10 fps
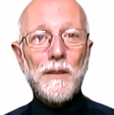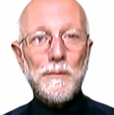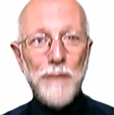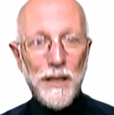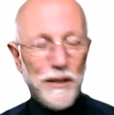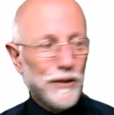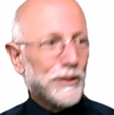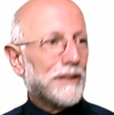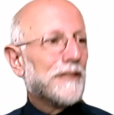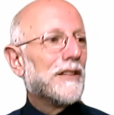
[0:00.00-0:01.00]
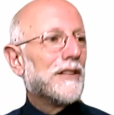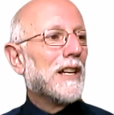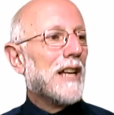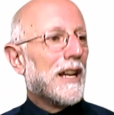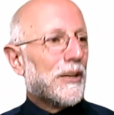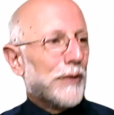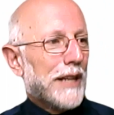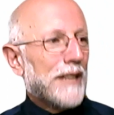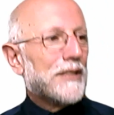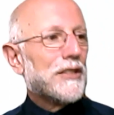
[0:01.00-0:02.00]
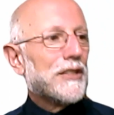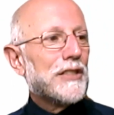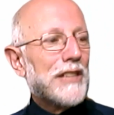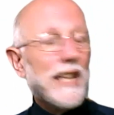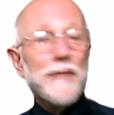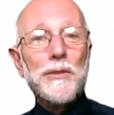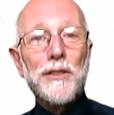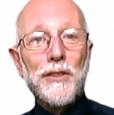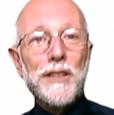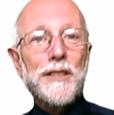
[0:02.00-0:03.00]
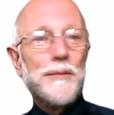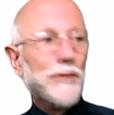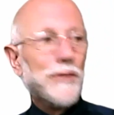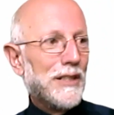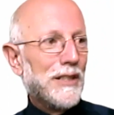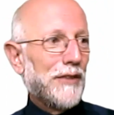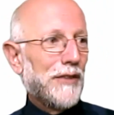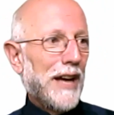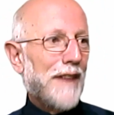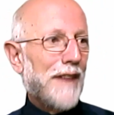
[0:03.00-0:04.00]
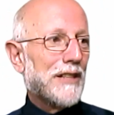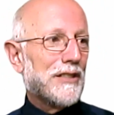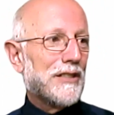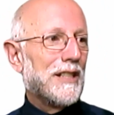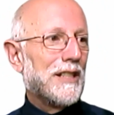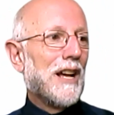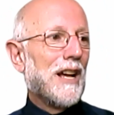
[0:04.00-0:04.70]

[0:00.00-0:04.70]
be inclusive, Create sustainable learning communities for advocacy